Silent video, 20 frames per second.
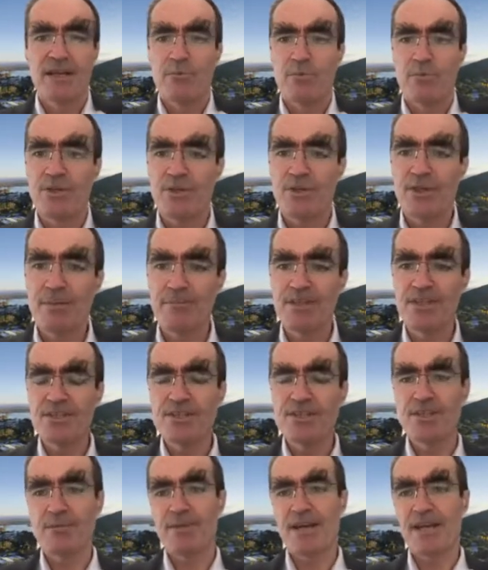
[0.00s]
When you're coming
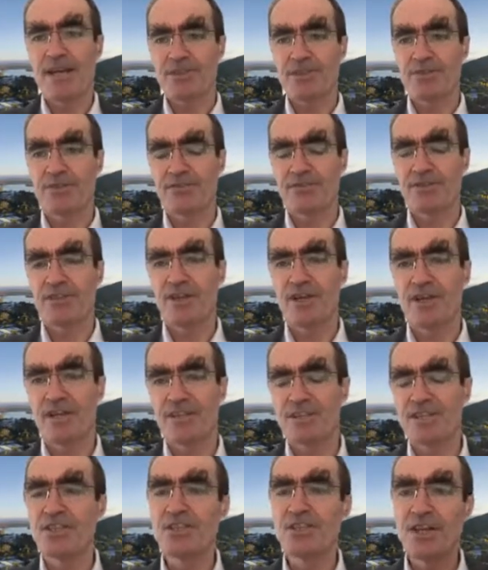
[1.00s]
into the Bachelor of
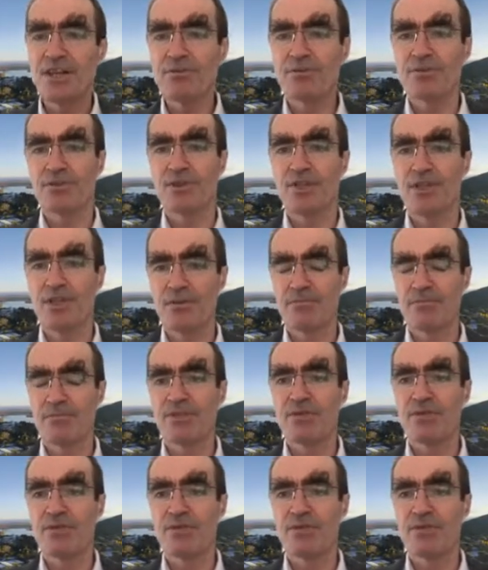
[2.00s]
Science, in general terms,